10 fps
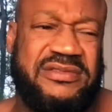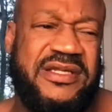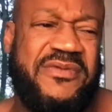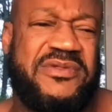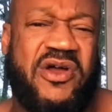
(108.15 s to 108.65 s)

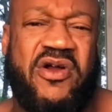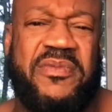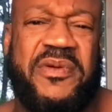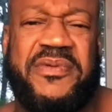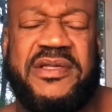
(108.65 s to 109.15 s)
It was
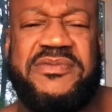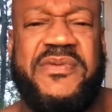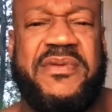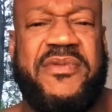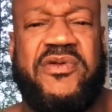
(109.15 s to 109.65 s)
horrible because we
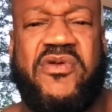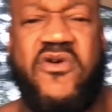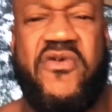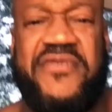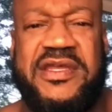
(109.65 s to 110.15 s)
were in the middle of
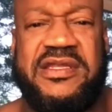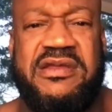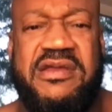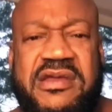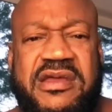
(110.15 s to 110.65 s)
COVID.
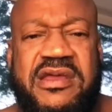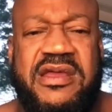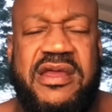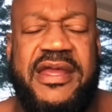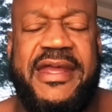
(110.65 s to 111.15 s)

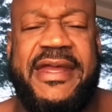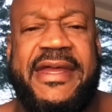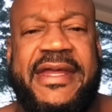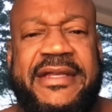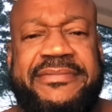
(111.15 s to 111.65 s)

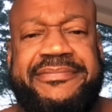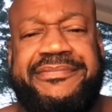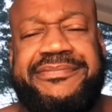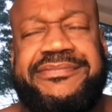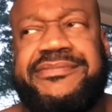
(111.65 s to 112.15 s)
And
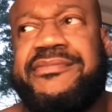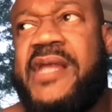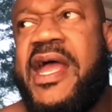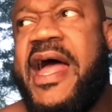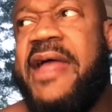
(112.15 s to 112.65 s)

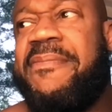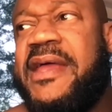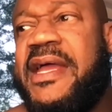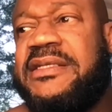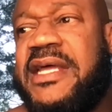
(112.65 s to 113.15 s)
I had
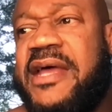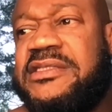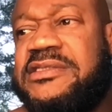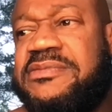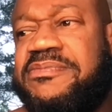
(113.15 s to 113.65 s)
planned to have
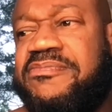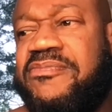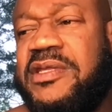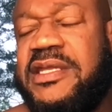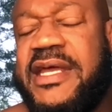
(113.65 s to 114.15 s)
this
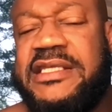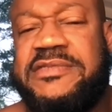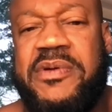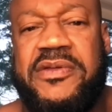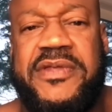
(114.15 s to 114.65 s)
really nice
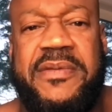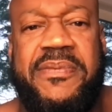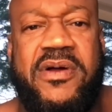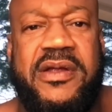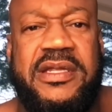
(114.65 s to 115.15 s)
birthday
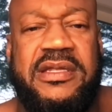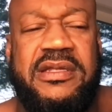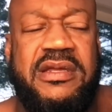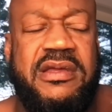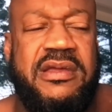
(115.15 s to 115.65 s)

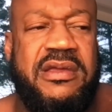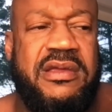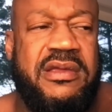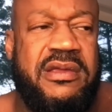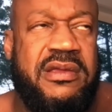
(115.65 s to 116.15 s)
party.
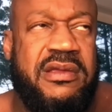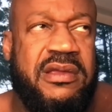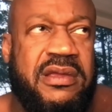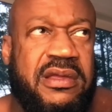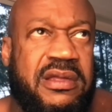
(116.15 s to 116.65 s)

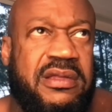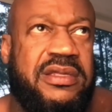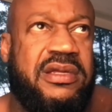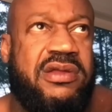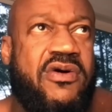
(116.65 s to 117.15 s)

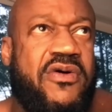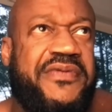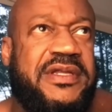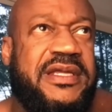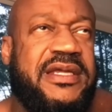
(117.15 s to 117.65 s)
Then
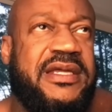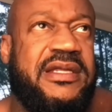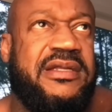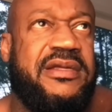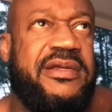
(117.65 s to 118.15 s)
COVID
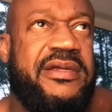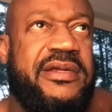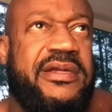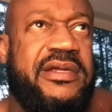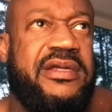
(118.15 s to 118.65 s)
hit.
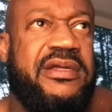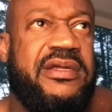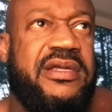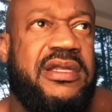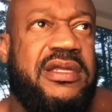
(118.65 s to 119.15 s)

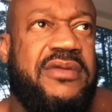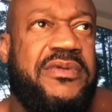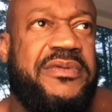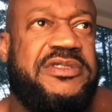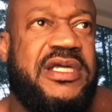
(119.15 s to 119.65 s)
And then
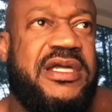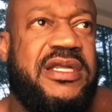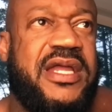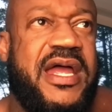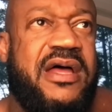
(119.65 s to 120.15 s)
we were stuck
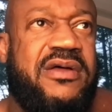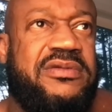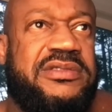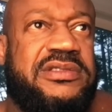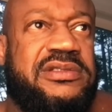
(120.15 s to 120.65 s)
in the
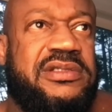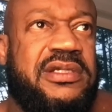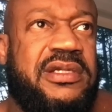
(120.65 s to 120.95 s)
house.